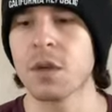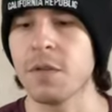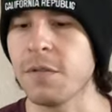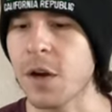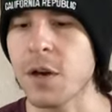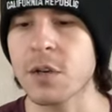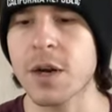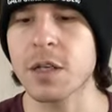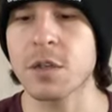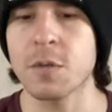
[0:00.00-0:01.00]
Very
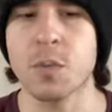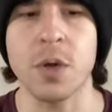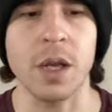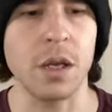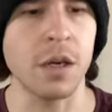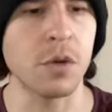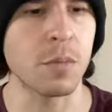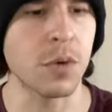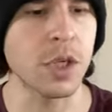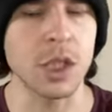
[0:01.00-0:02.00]
direct and to the point. I do
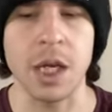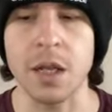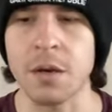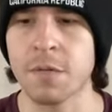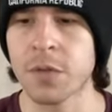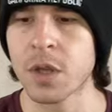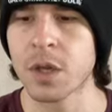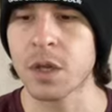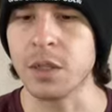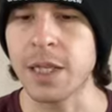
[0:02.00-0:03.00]
appreciate it.
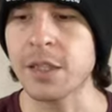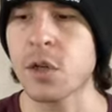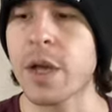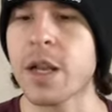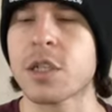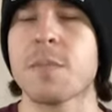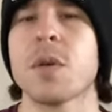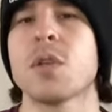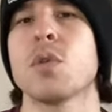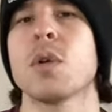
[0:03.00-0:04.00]
Let's go ahead and jump
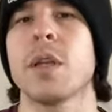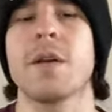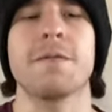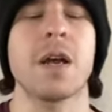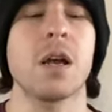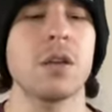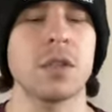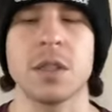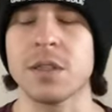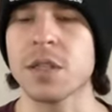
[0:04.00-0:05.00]
into
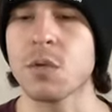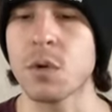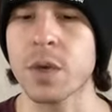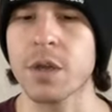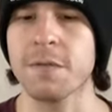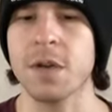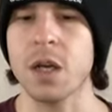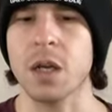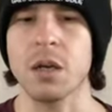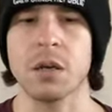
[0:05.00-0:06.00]
clarifiers and see what we can
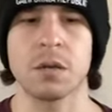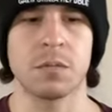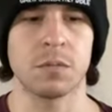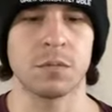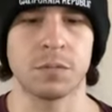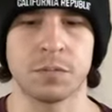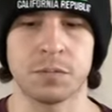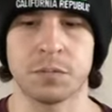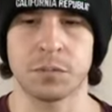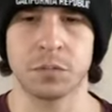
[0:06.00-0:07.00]
find.
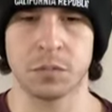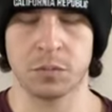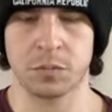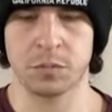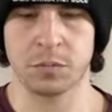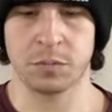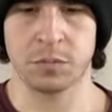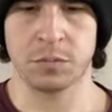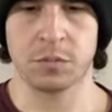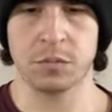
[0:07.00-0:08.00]

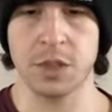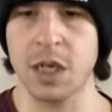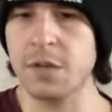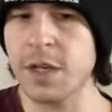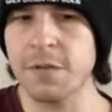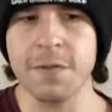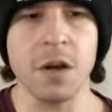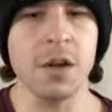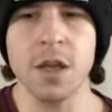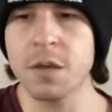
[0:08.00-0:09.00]
Kind of like a
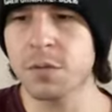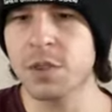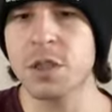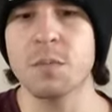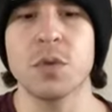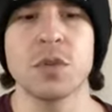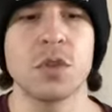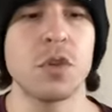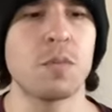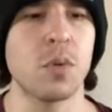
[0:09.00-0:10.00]
very simple
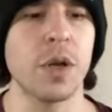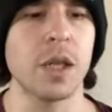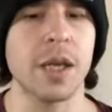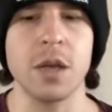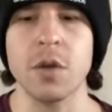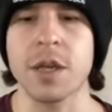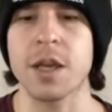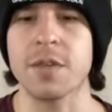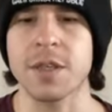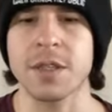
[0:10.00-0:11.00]
to the point, like,
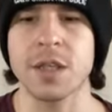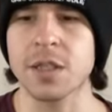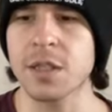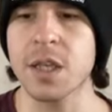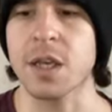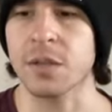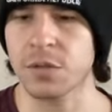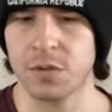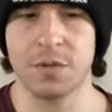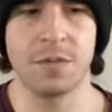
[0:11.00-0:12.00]
okay, this, this, and this.